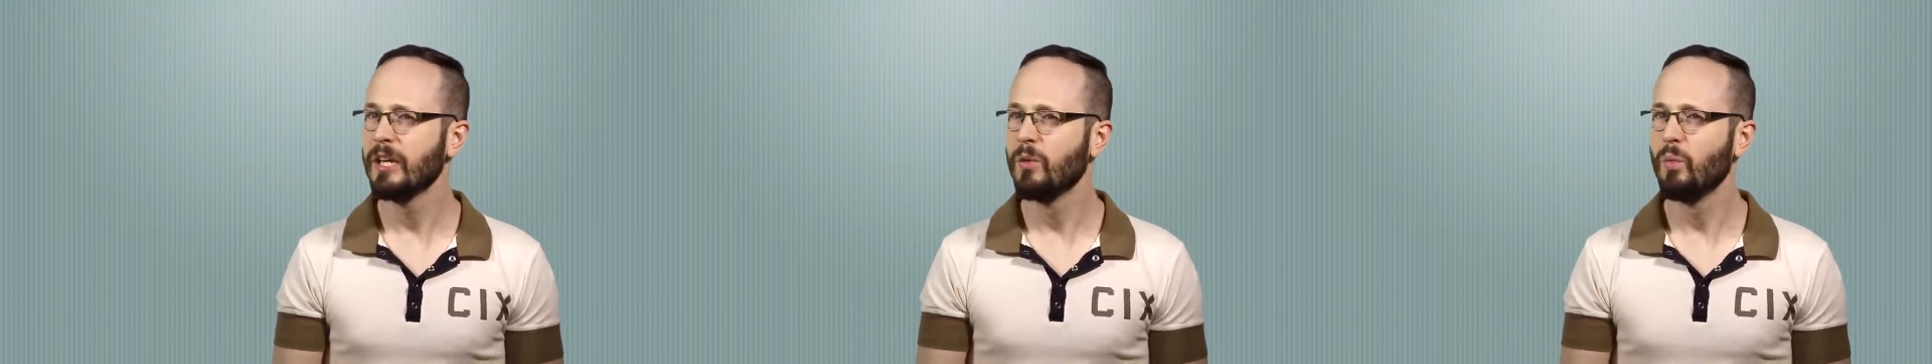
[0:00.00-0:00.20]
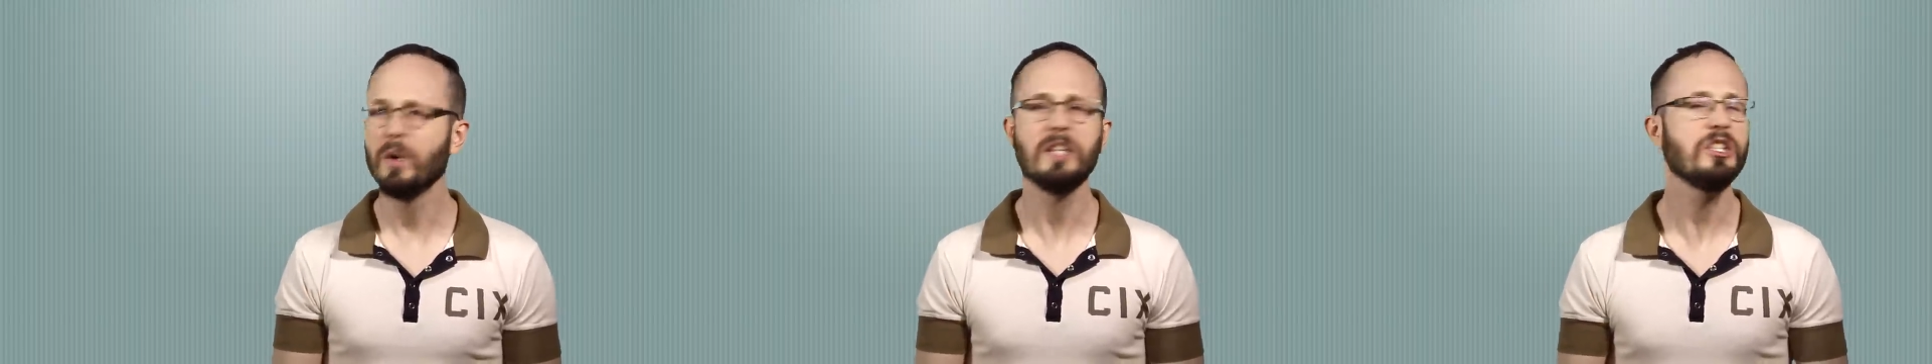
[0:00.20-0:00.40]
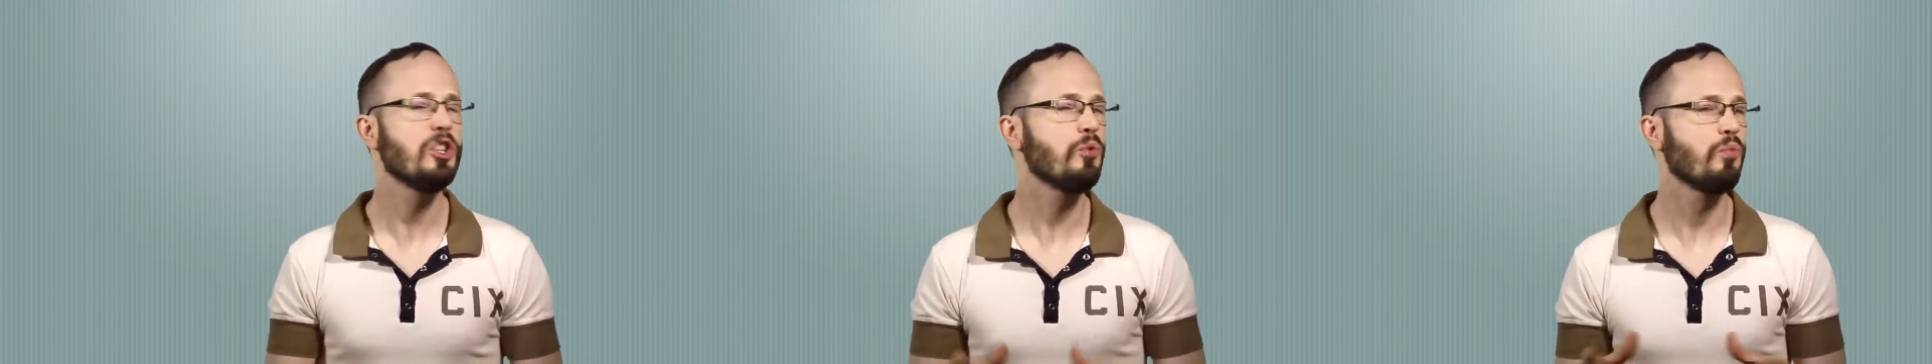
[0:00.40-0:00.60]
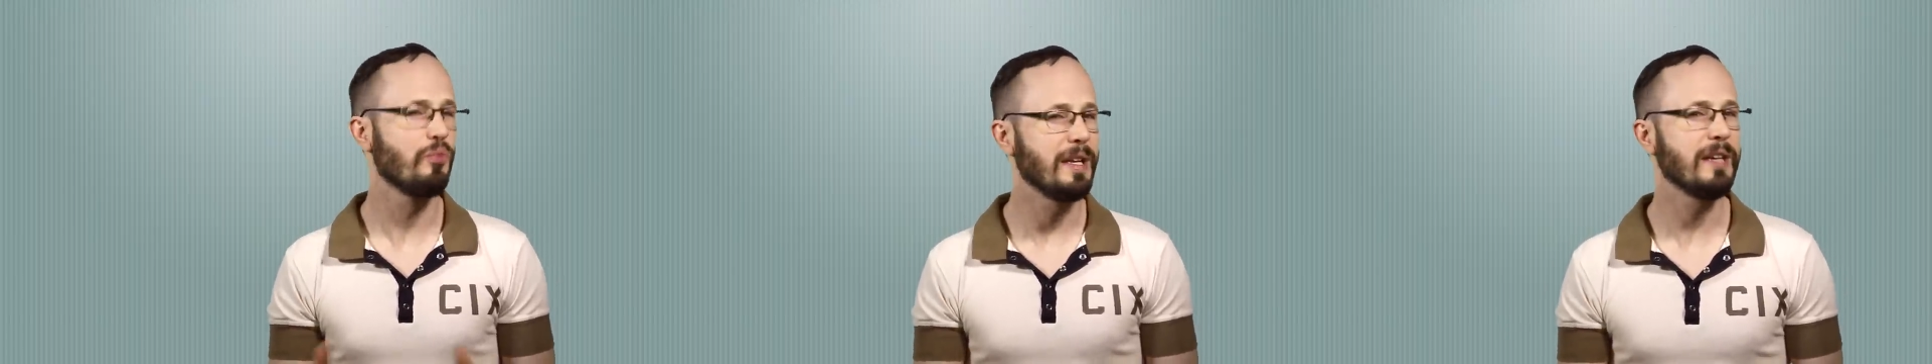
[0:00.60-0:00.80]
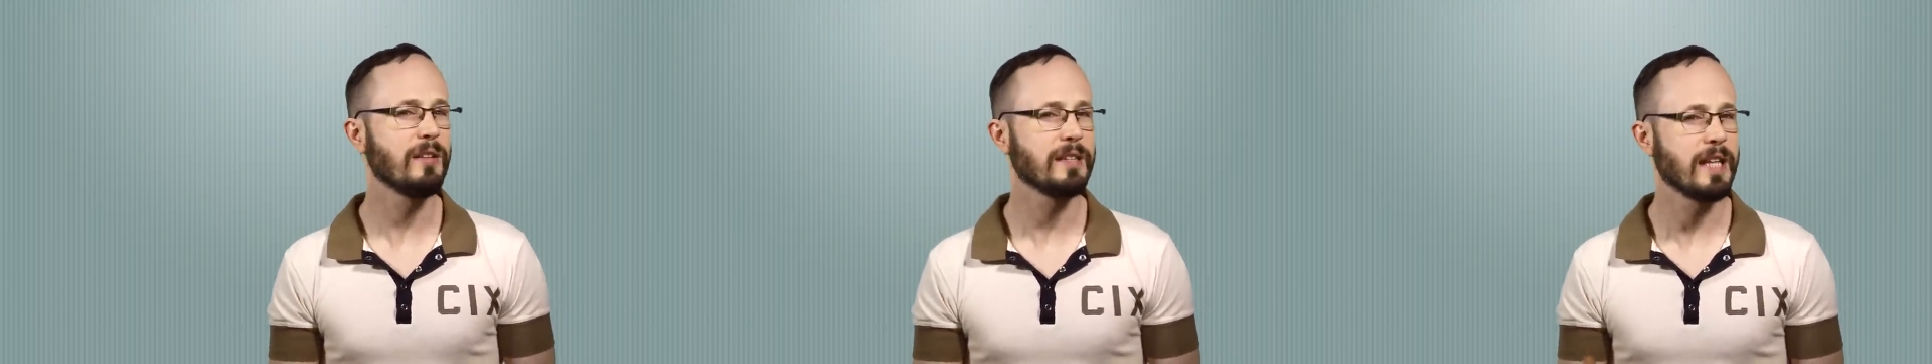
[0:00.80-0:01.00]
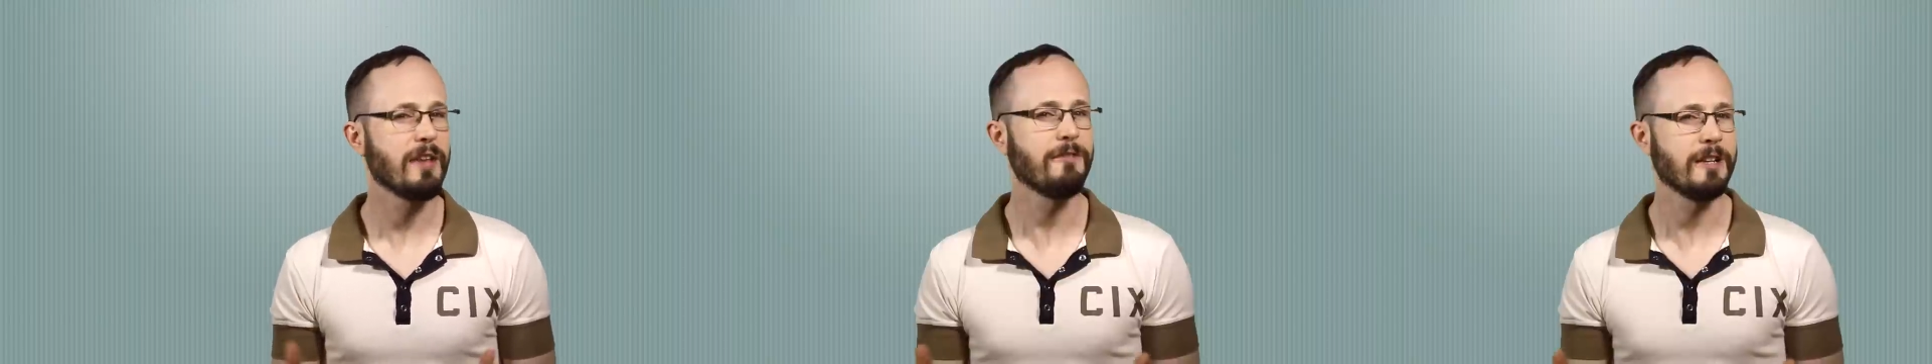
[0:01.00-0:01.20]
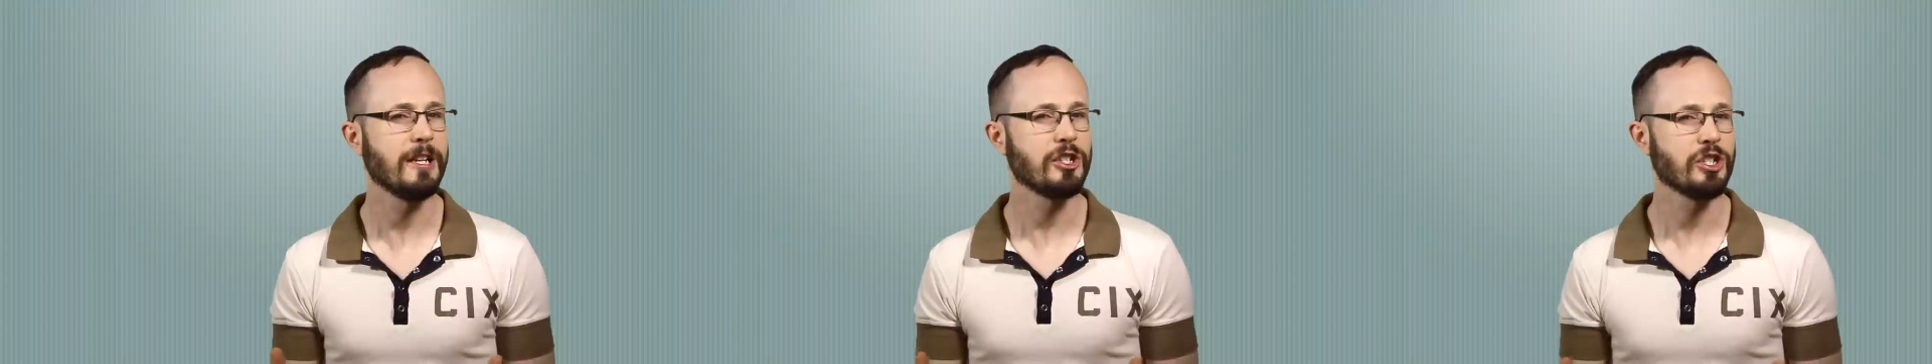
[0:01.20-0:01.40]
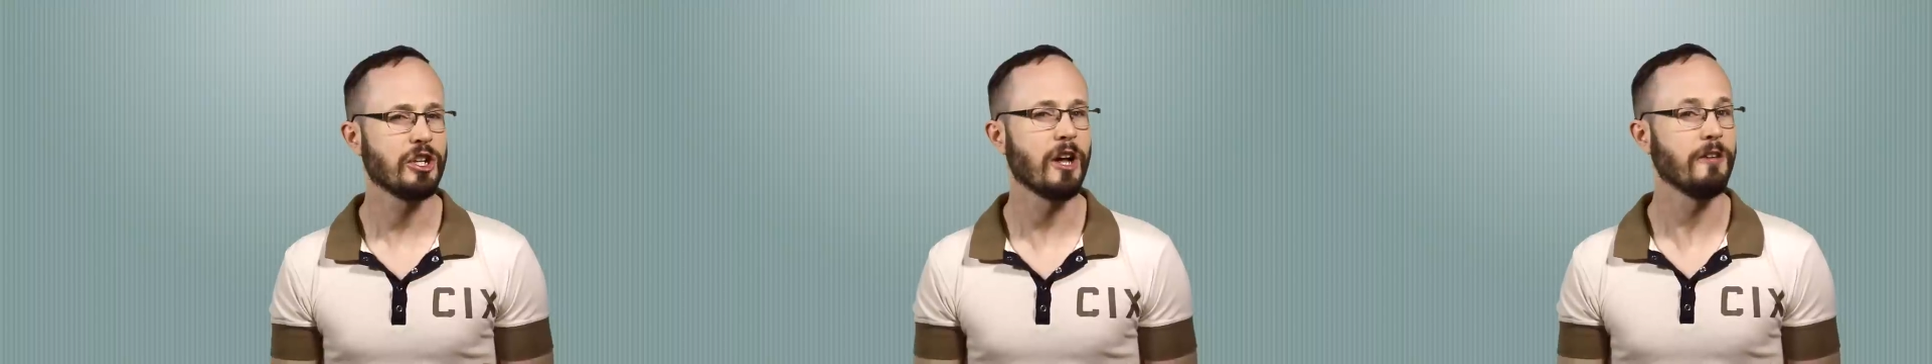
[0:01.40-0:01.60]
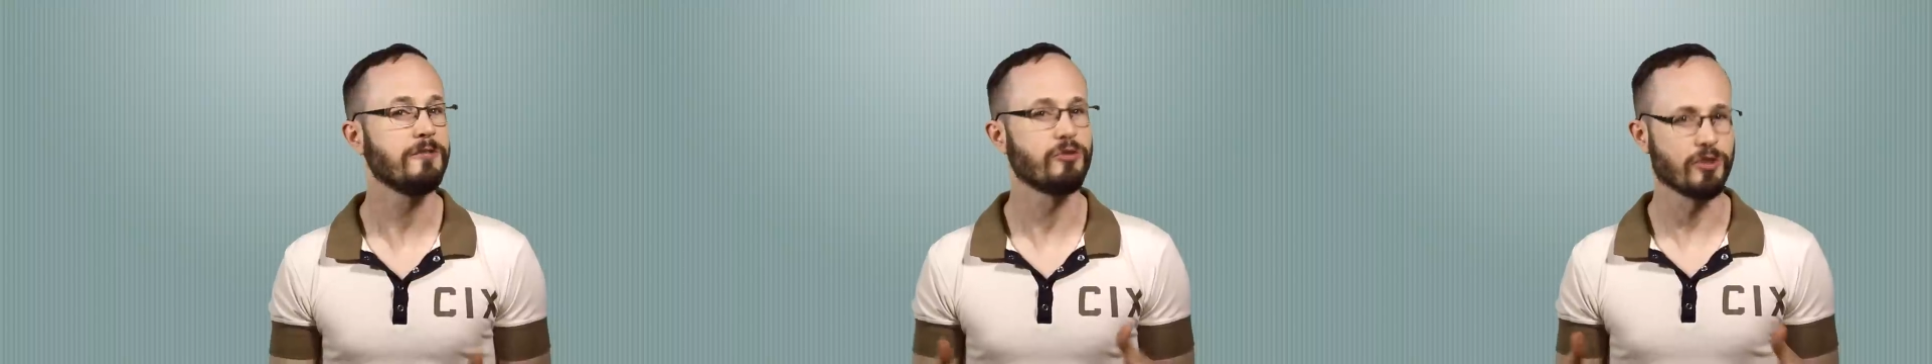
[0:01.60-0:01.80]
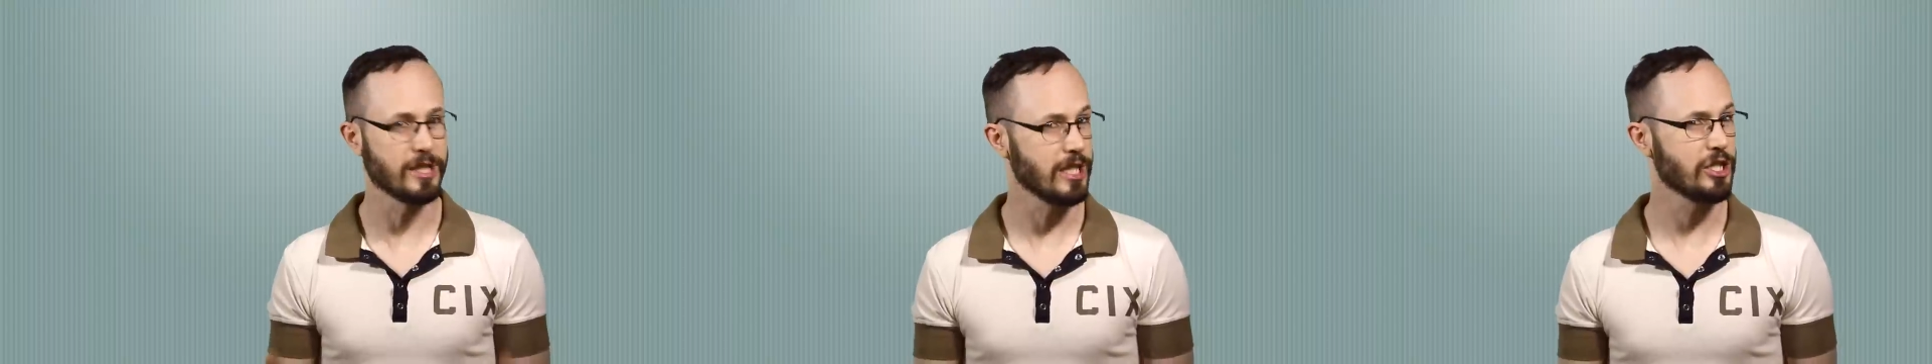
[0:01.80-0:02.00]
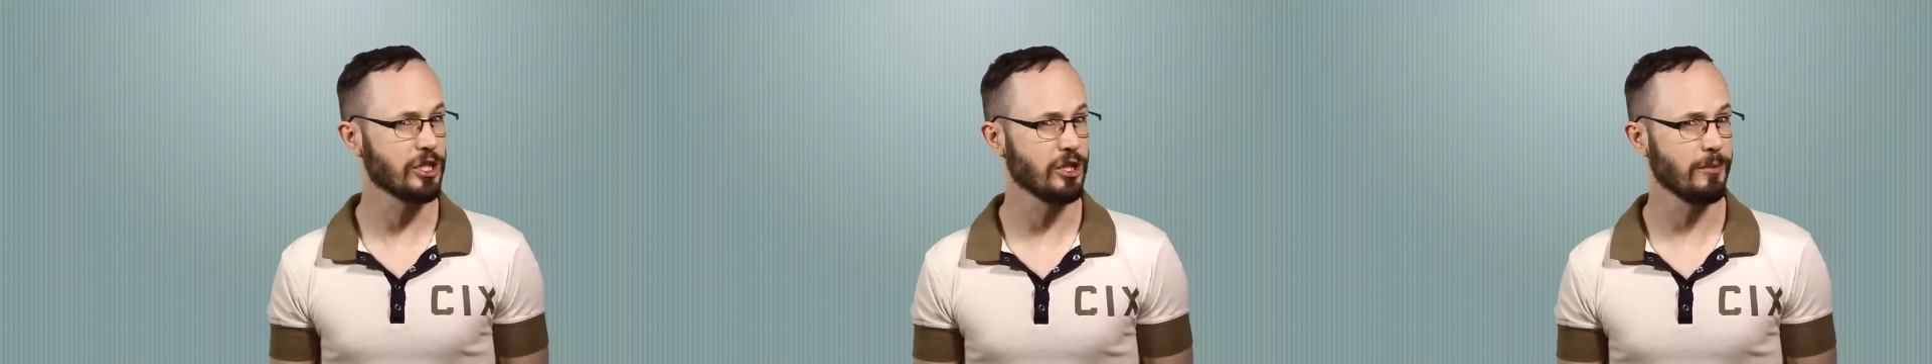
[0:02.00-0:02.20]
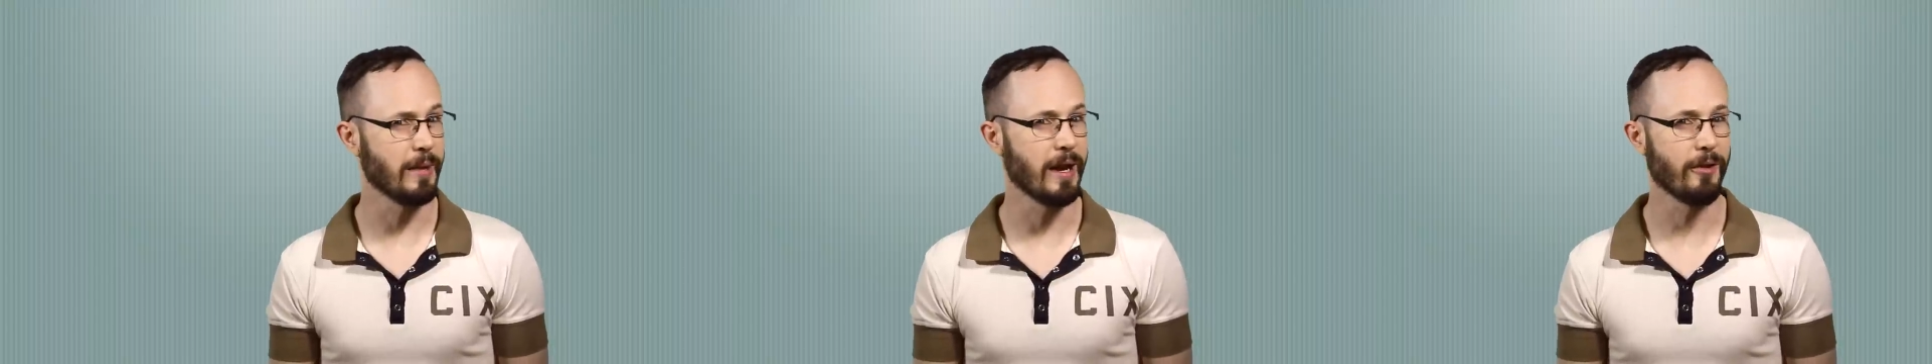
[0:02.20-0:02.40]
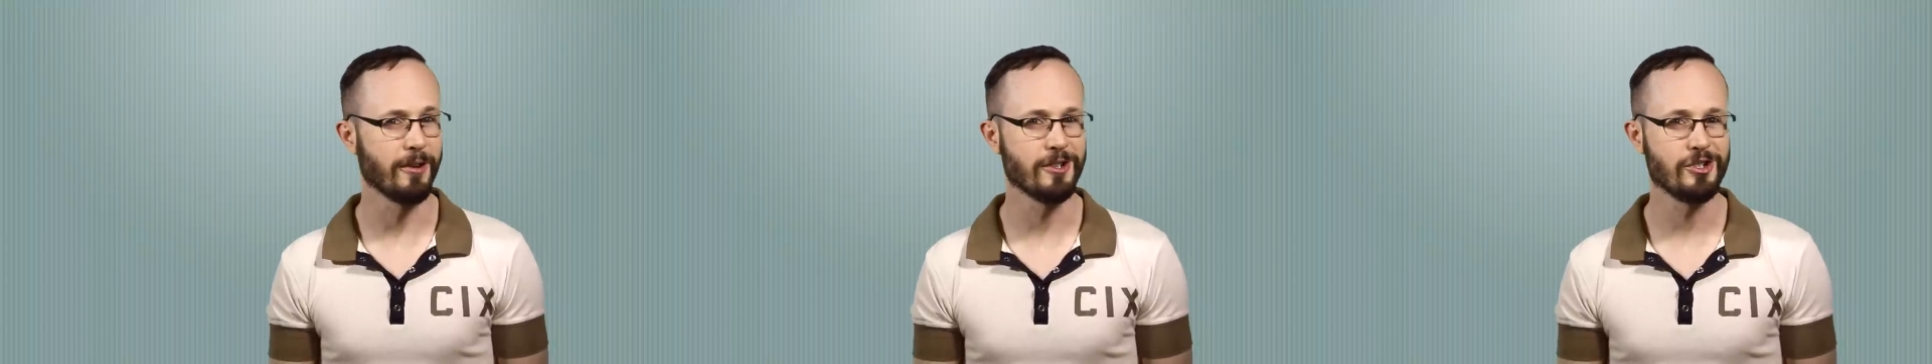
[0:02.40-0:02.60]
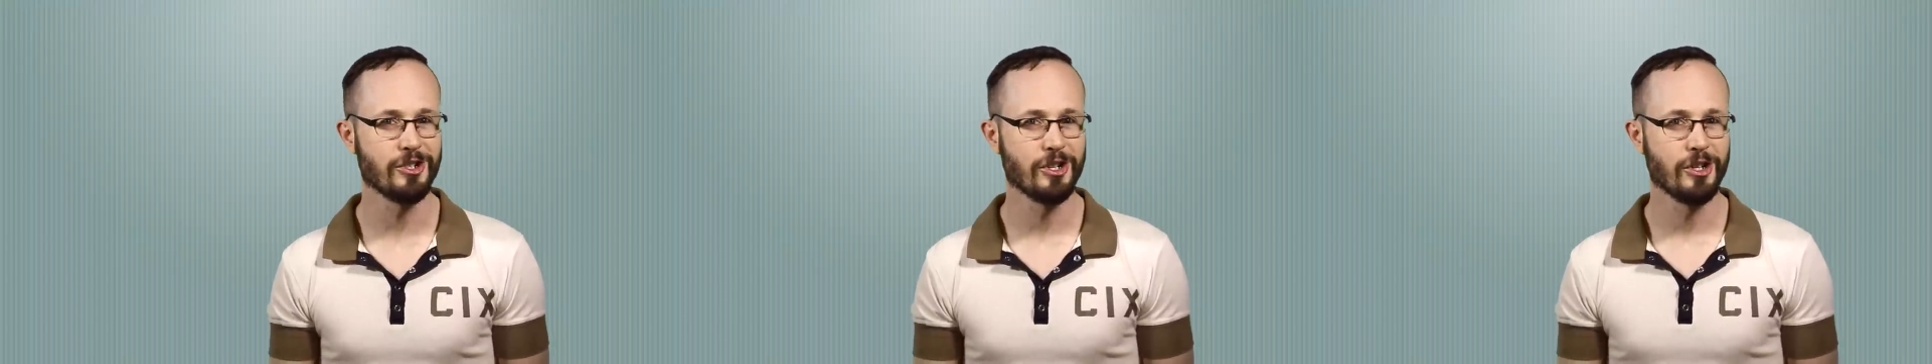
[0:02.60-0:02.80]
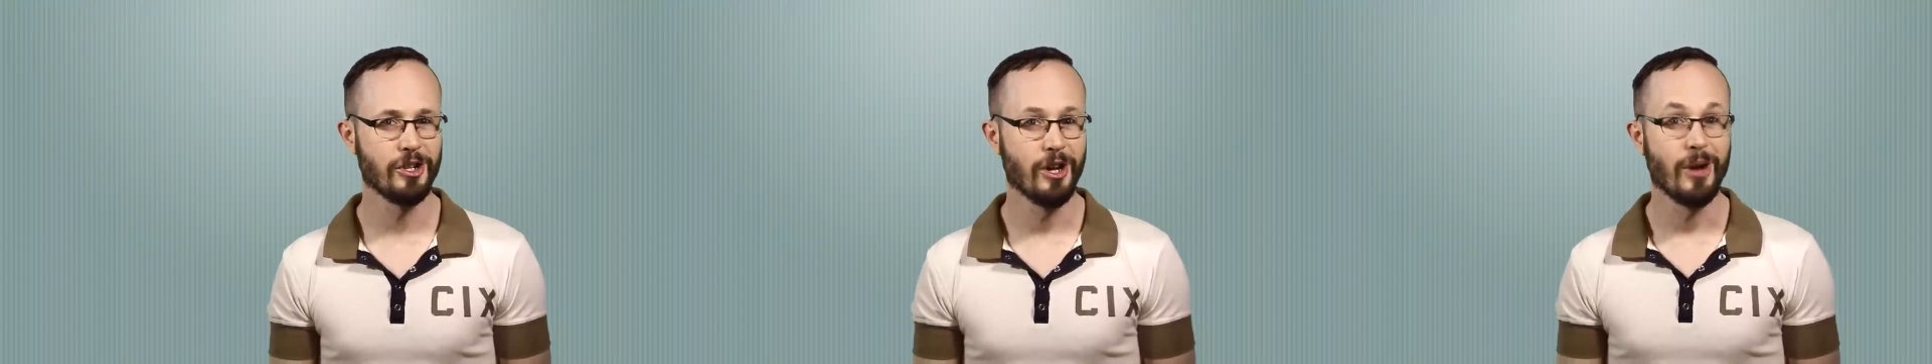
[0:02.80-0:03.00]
What is the real definition of traditional marriage?